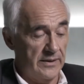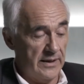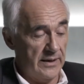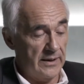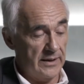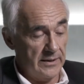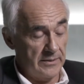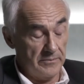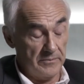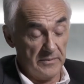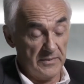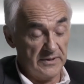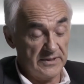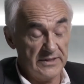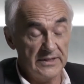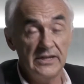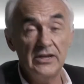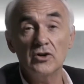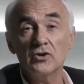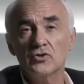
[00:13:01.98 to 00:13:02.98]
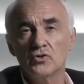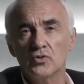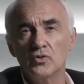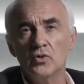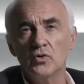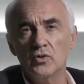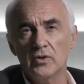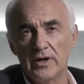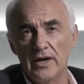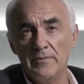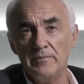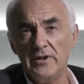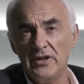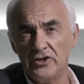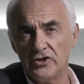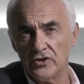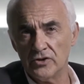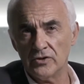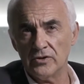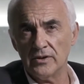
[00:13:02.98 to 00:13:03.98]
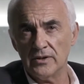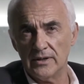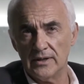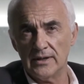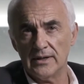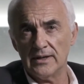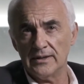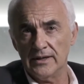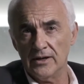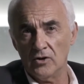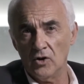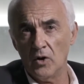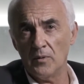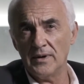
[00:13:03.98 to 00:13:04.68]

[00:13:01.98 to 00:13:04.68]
The CO2 emission at the